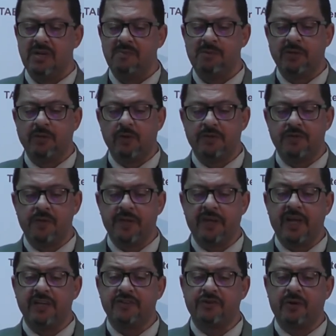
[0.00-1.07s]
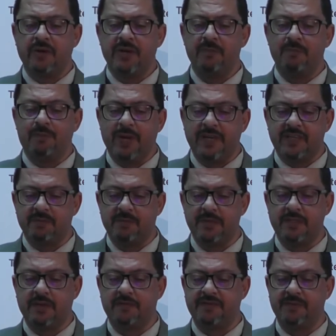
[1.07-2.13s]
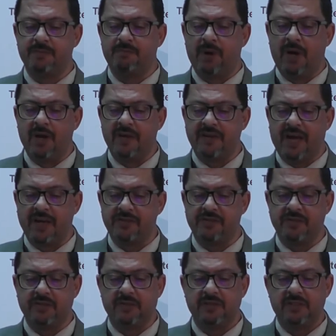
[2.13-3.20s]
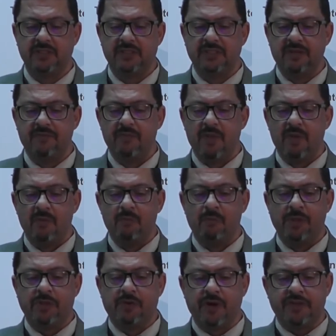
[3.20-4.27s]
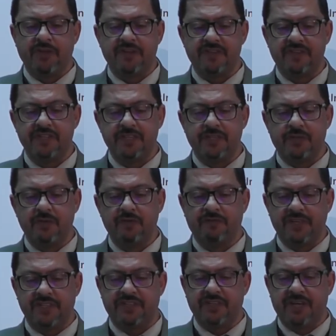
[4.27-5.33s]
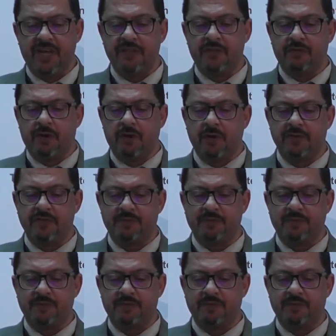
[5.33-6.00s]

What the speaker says: but also the cultural emplacement of symbolic action. But critics need to investigate the role of